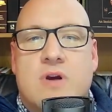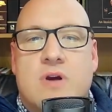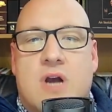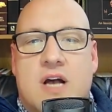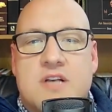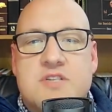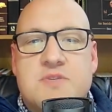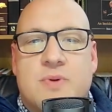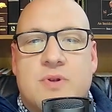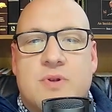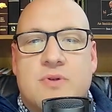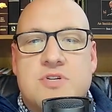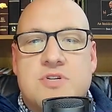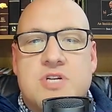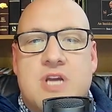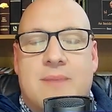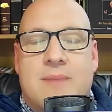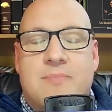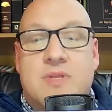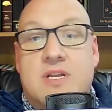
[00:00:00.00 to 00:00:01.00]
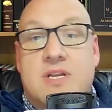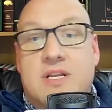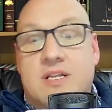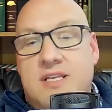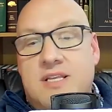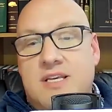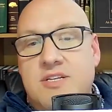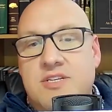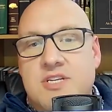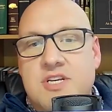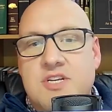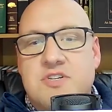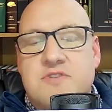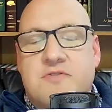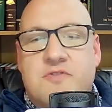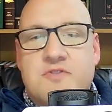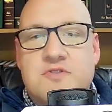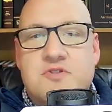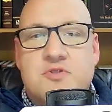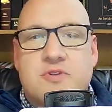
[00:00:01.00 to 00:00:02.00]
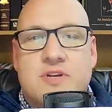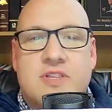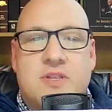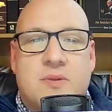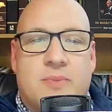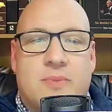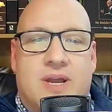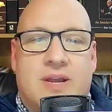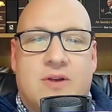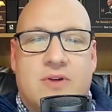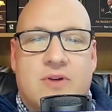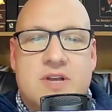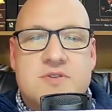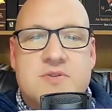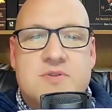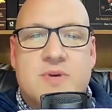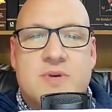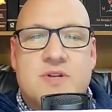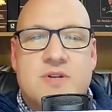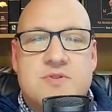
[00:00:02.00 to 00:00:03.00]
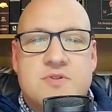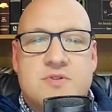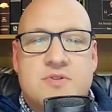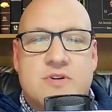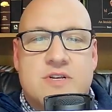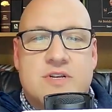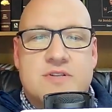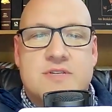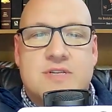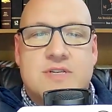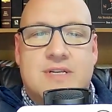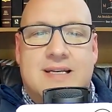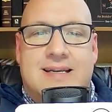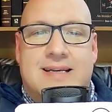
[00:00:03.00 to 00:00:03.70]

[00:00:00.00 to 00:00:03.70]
hospital chaplain, and lead teacher for Strengthened by Grace Ministries.